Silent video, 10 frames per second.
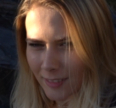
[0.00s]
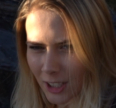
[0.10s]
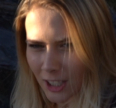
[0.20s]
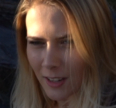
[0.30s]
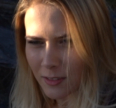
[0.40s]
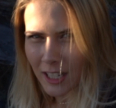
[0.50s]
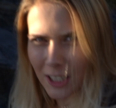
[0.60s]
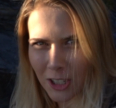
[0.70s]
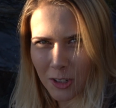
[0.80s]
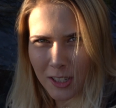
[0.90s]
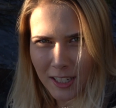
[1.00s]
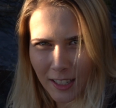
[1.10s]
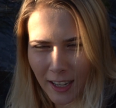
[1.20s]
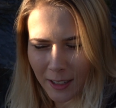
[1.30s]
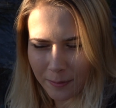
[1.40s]
I'm gonna have to get used to
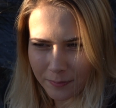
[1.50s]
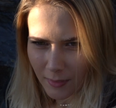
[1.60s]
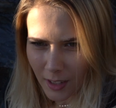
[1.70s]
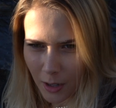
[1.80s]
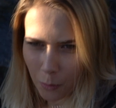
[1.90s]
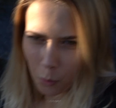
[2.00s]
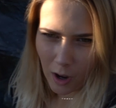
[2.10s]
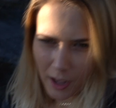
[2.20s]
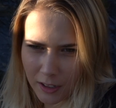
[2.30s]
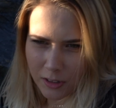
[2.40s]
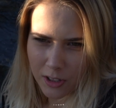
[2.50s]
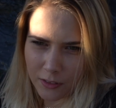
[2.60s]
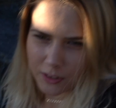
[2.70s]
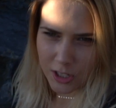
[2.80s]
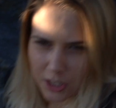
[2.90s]
that. What else
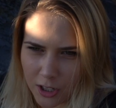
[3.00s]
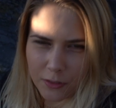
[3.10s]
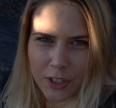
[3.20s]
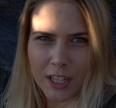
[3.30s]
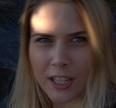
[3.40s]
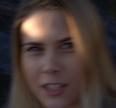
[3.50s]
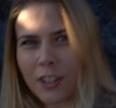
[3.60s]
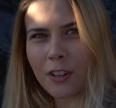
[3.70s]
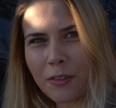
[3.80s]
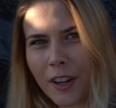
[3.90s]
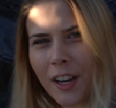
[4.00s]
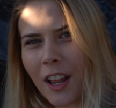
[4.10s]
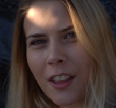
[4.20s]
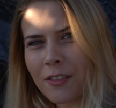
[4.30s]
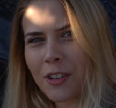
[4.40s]
I've discovered is I don't really
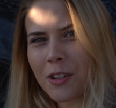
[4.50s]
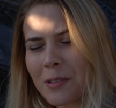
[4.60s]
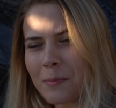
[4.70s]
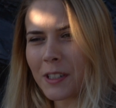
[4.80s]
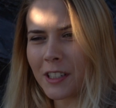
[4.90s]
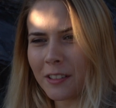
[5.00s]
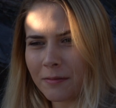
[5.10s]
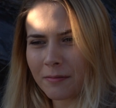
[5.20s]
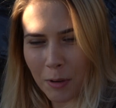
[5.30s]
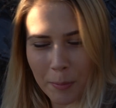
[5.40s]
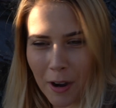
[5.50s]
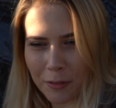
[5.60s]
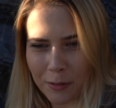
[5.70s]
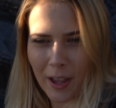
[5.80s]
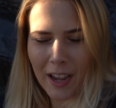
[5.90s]
like the record button, but apart
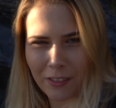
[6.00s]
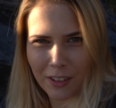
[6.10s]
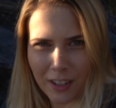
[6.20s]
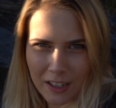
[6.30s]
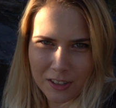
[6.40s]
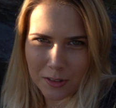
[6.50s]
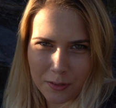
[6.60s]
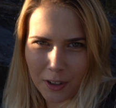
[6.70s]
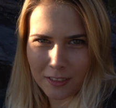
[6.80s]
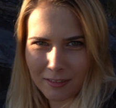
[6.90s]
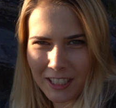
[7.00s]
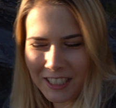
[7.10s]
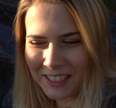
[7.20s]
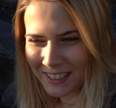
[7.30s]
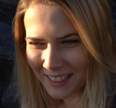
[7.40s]
from that, everything else is fun.
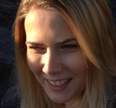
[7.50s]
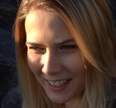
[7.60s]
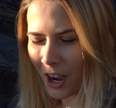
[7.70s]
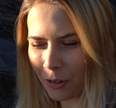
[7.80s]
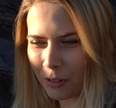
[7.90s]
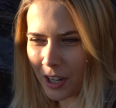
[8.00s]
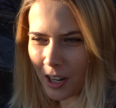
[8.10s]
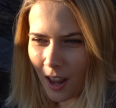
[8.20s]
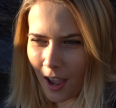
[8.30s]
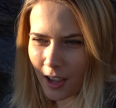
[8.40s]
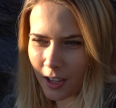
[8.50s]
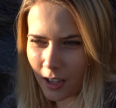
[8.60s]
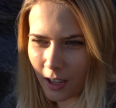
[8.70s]
I really like